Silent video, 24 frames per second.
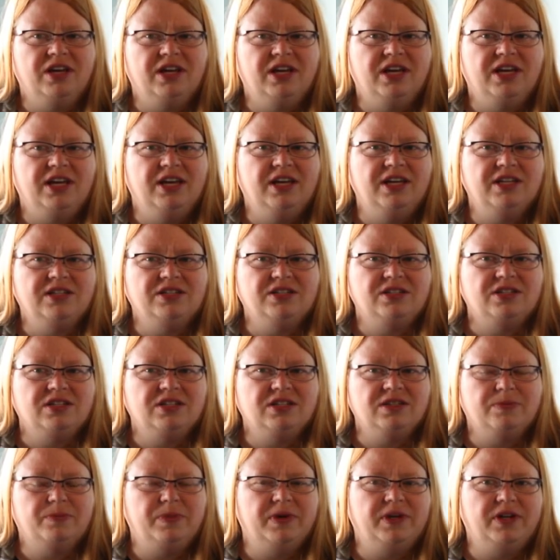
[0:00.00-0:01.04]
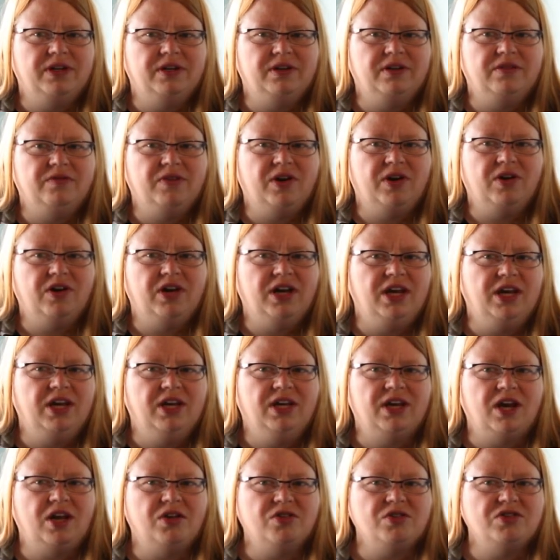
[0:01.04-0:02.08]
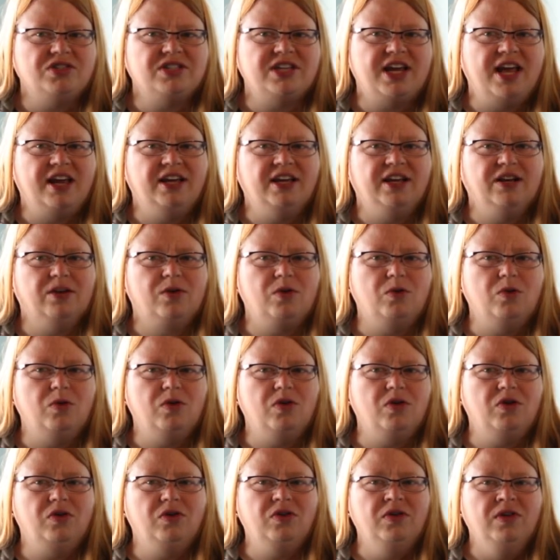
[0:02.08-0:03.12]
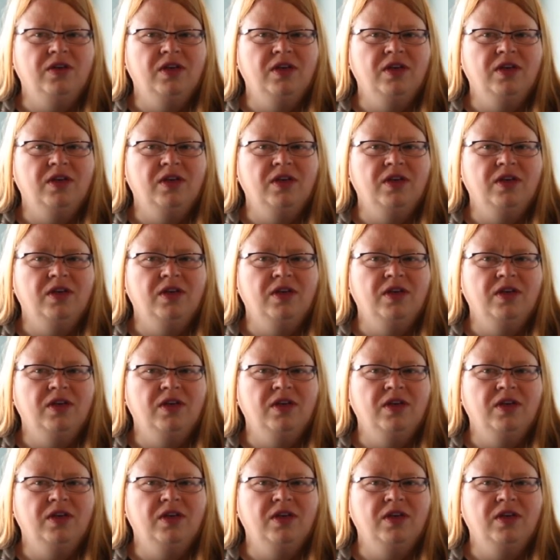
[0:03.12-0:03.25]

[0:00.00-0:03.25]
he's just been very understanding, cool.